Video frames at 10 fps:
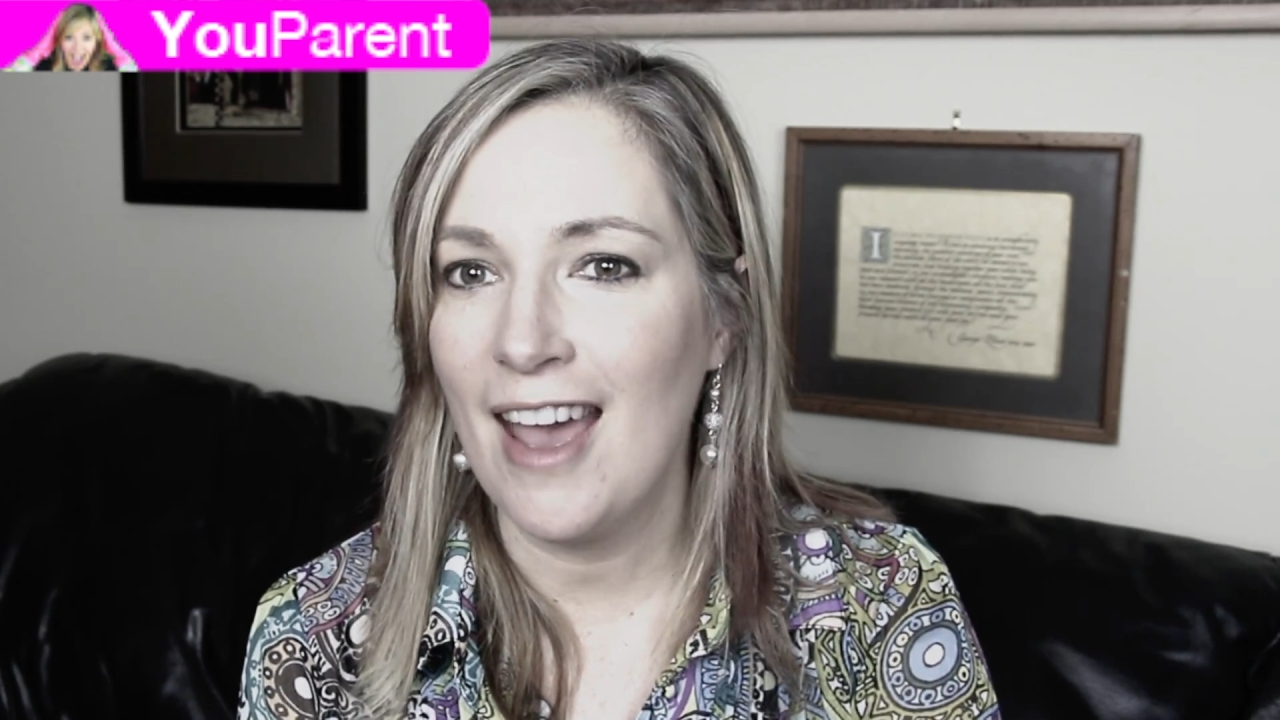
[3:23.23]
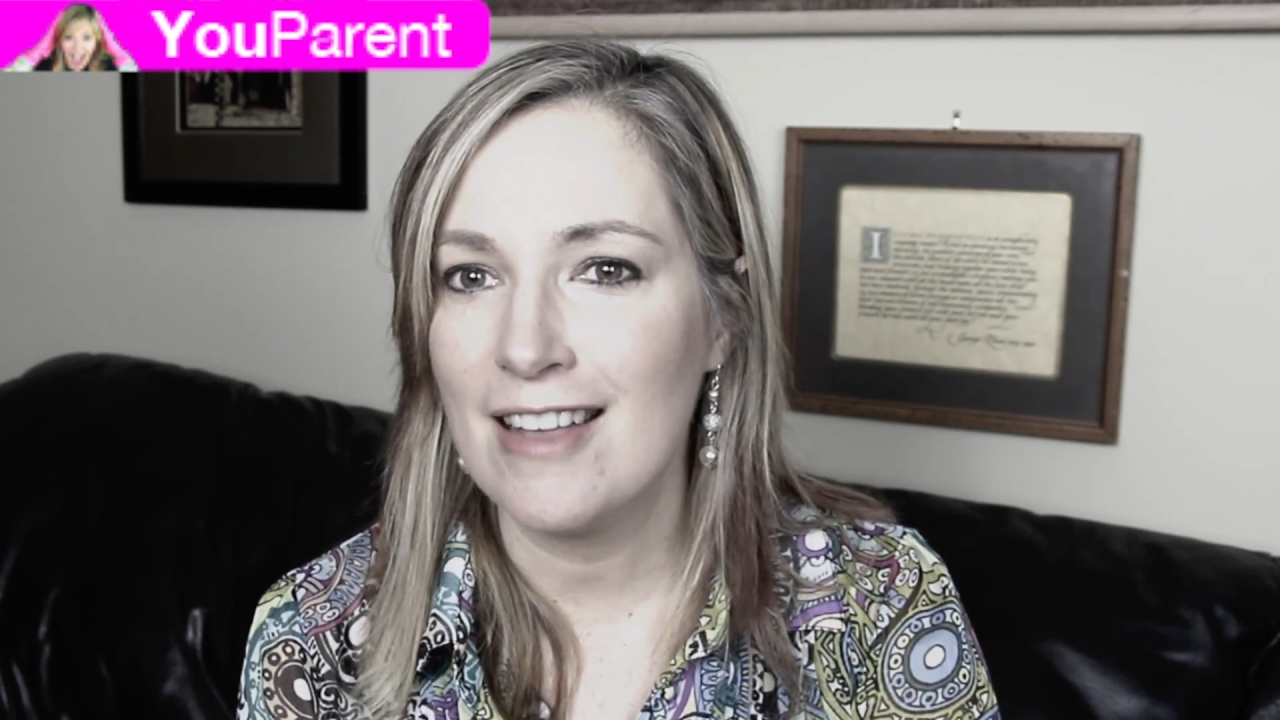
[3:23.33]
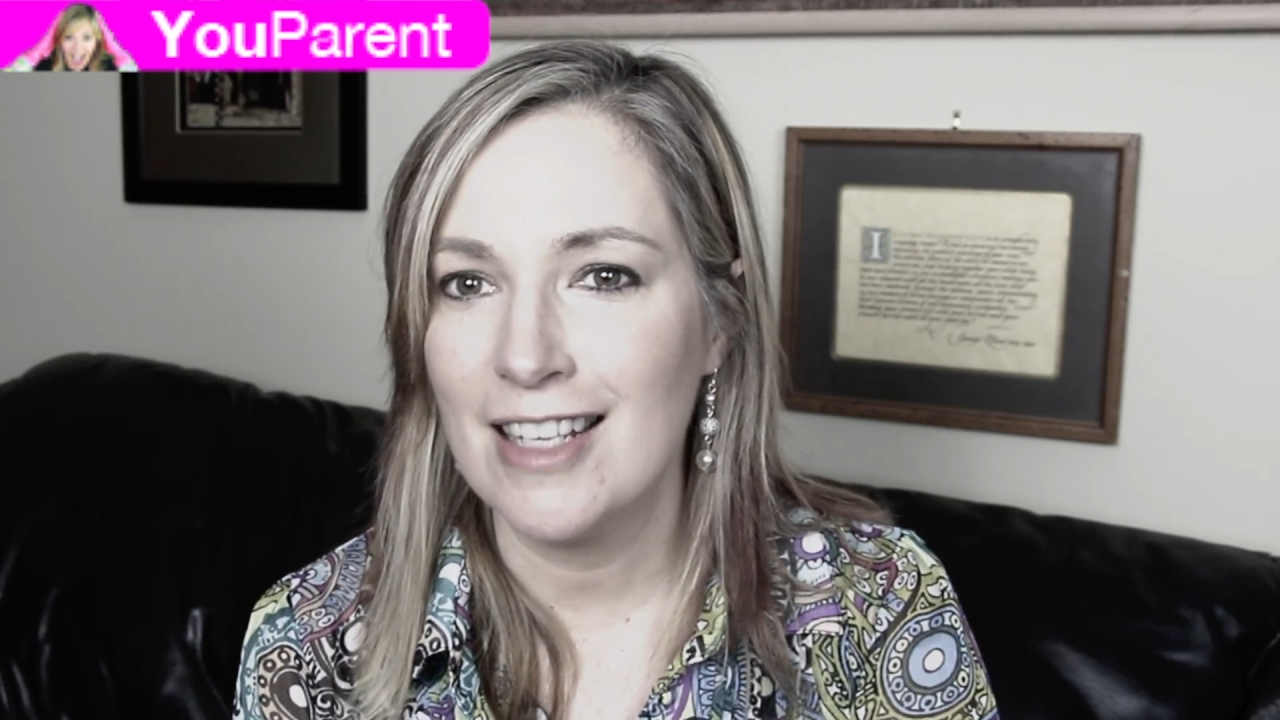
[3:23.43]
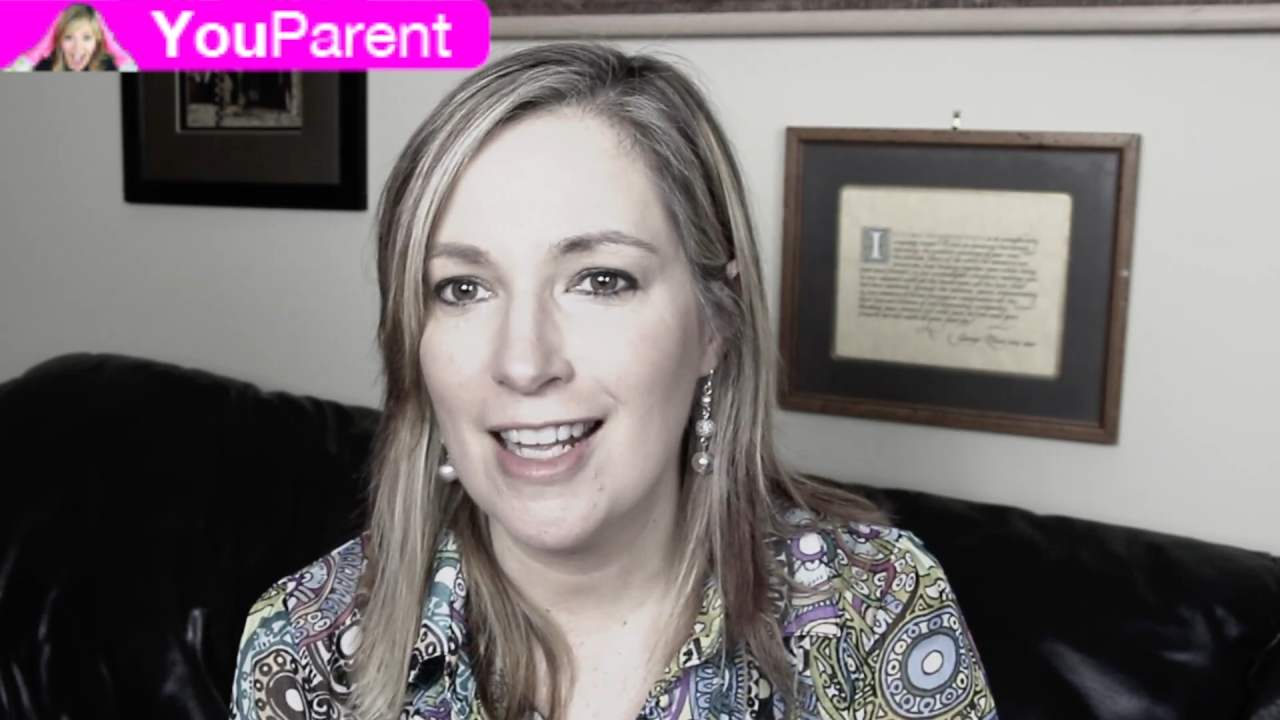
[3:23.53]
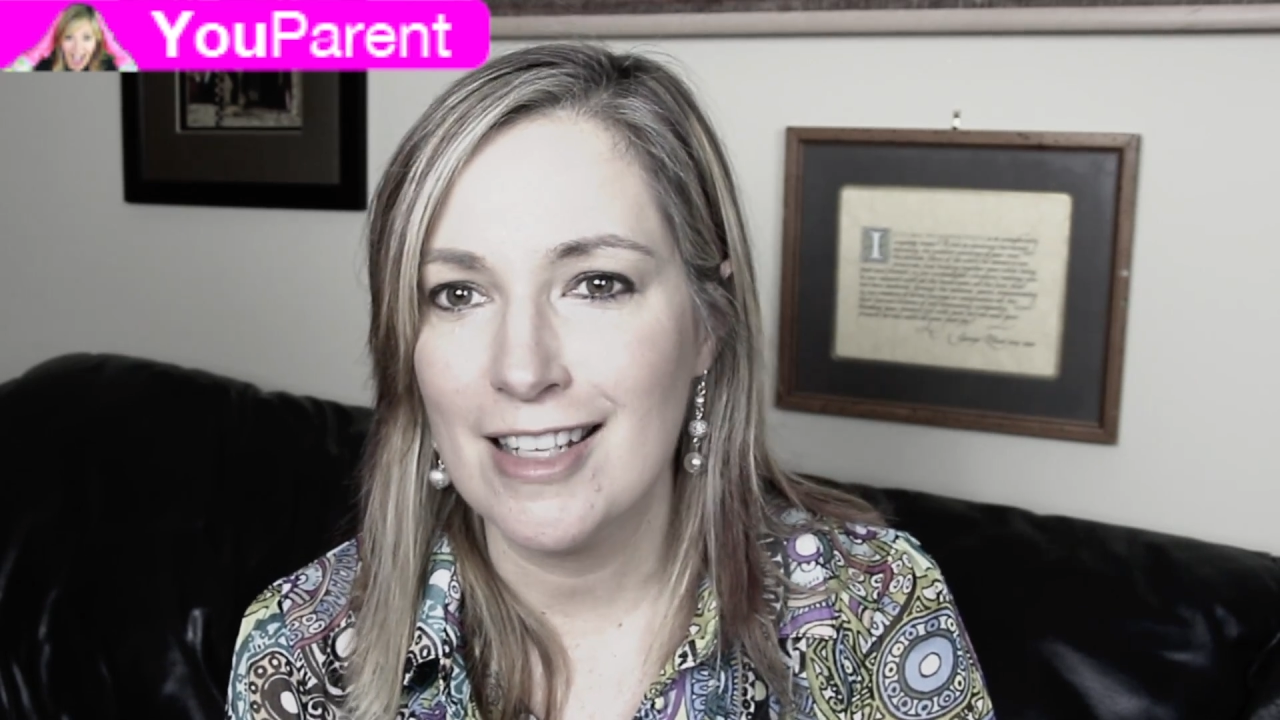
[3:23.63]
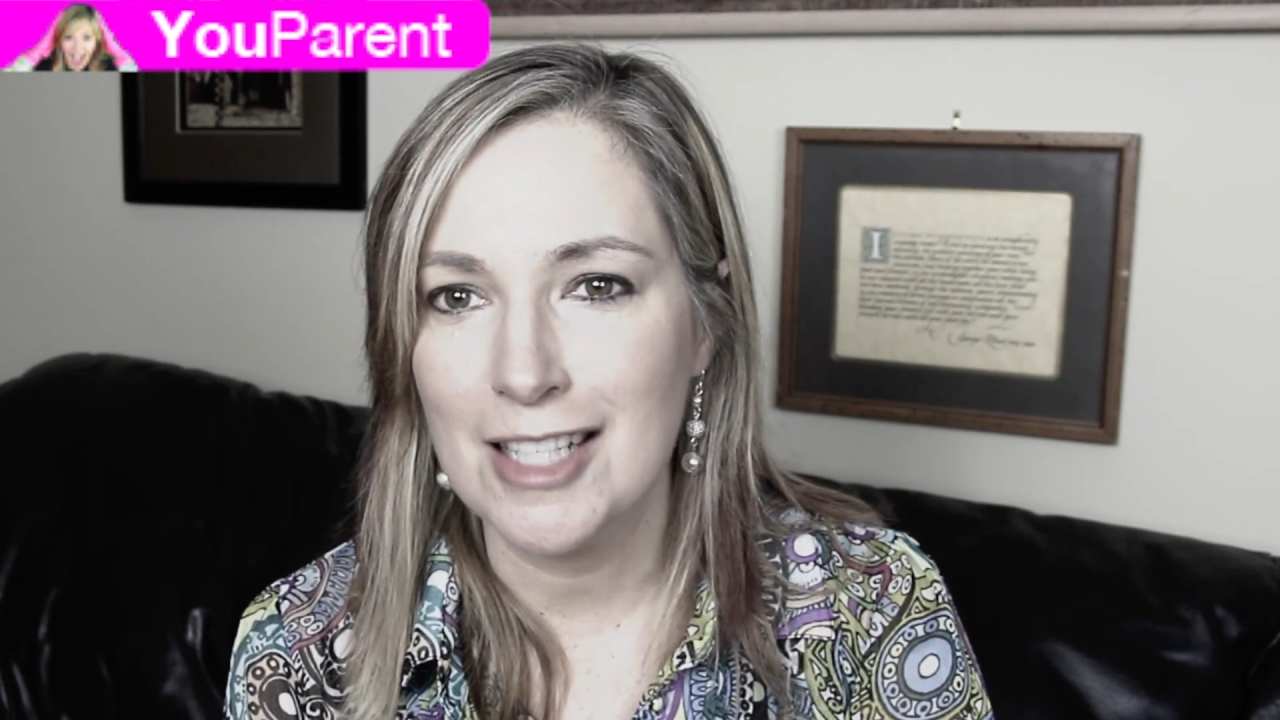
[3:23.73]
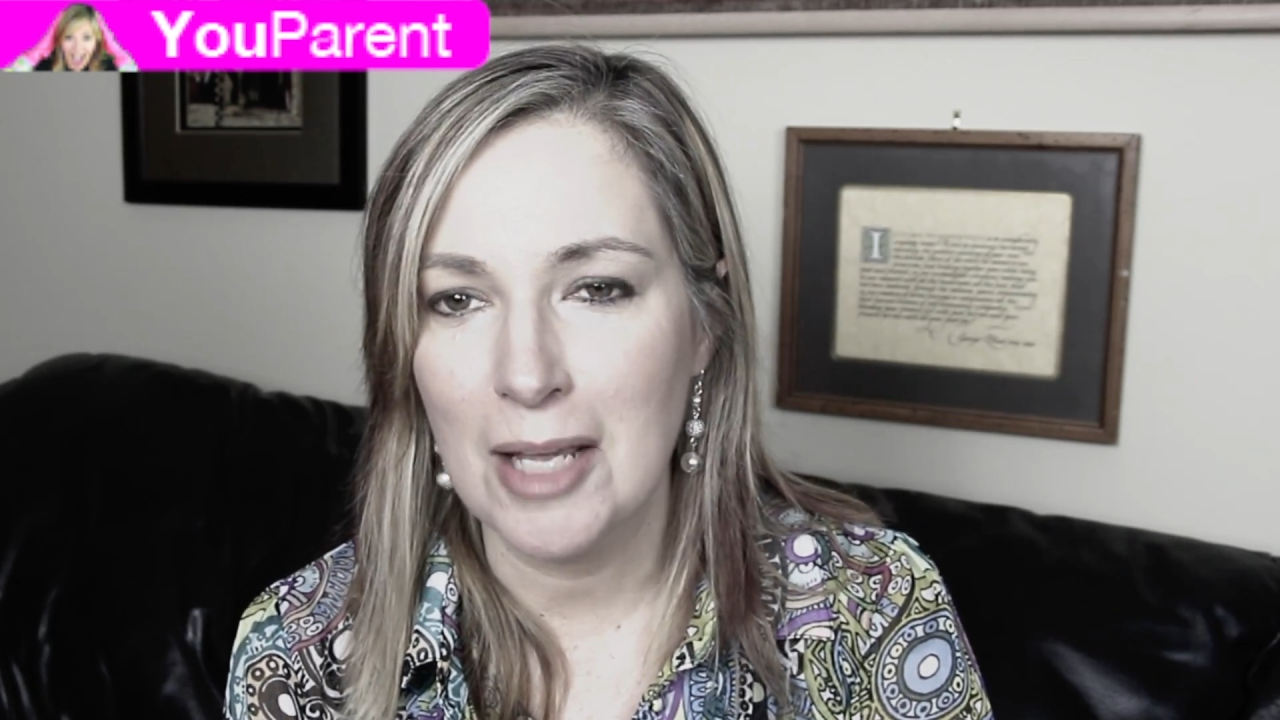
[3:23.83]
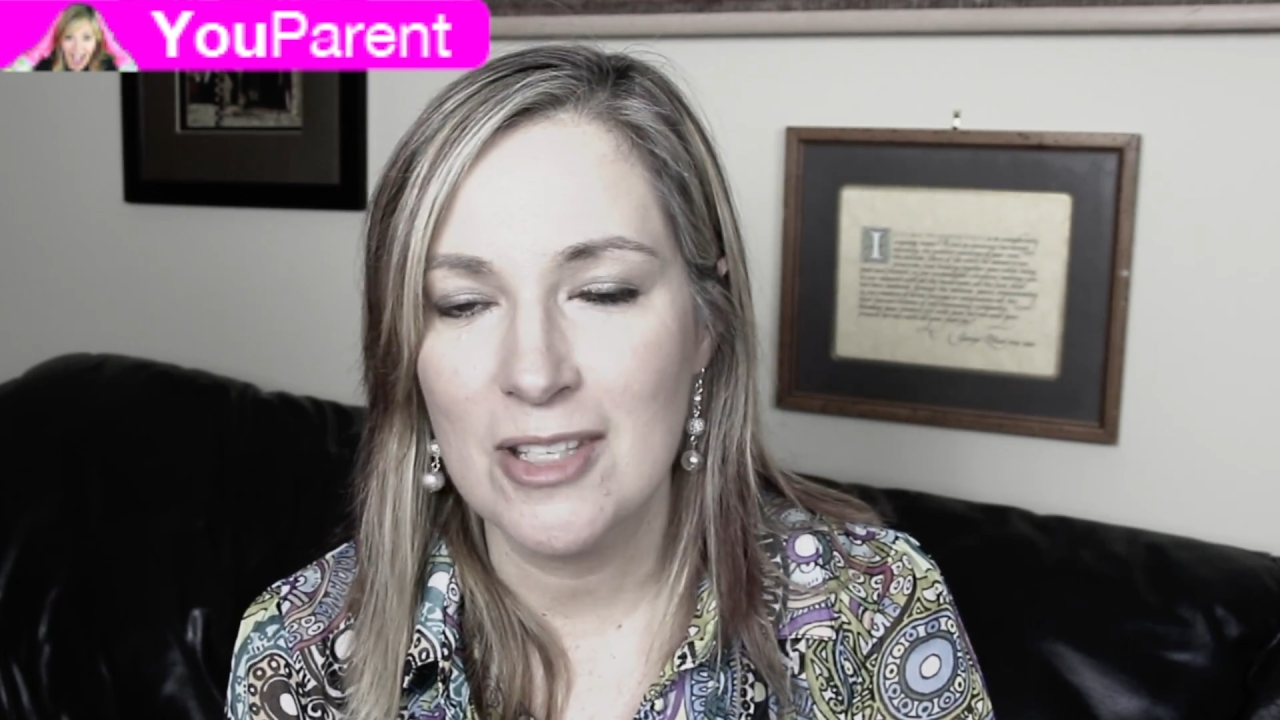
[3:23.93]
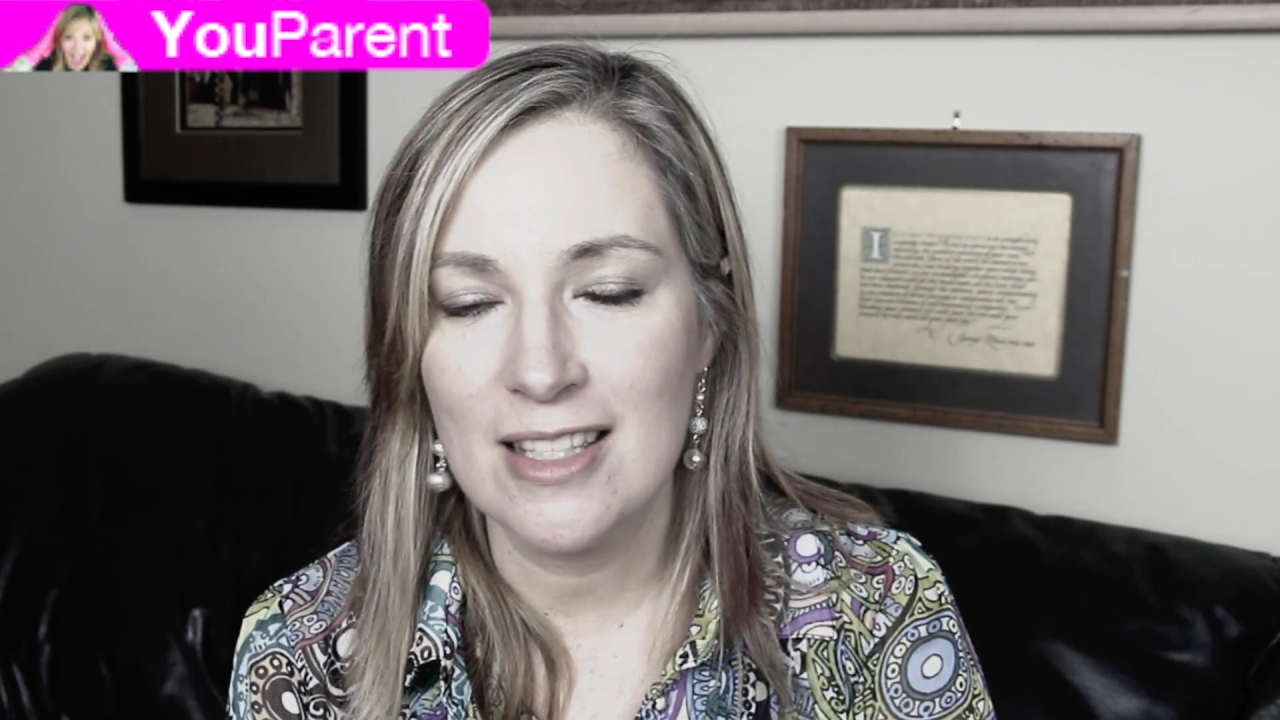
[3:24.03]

accent at the time.